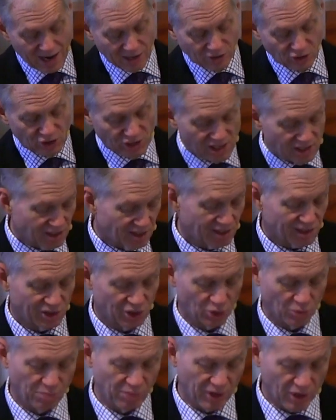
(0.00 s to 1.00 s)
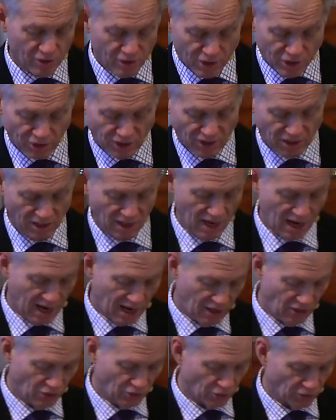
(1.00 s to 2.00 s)
how Jesus is superior to the
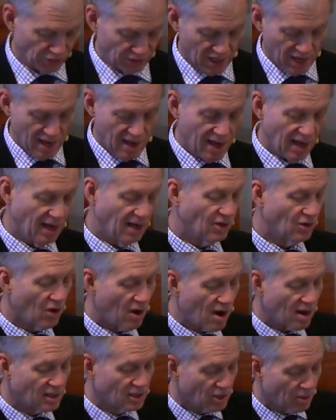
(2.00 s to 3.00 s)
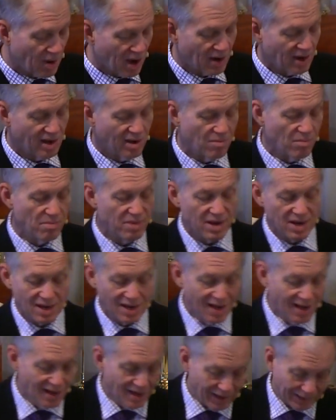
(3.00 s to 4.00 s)
angels, and he talks about him being
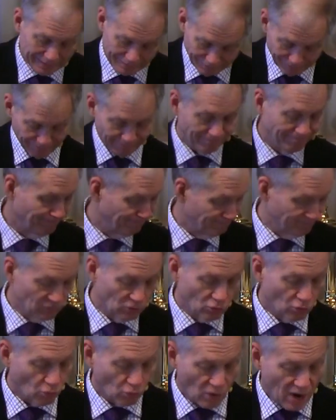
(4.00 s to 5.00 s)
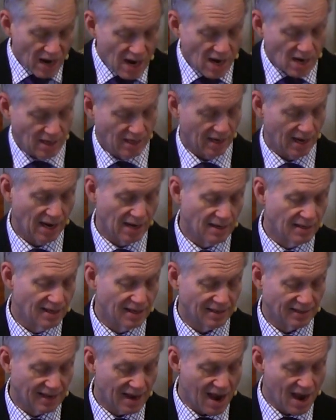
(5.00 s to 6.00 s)
great, and
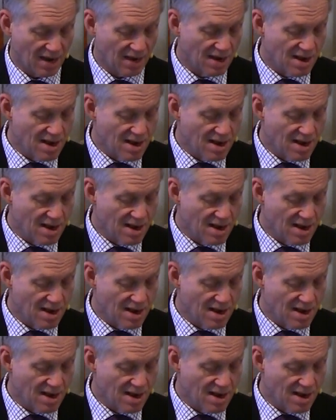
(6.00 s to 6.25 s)
that God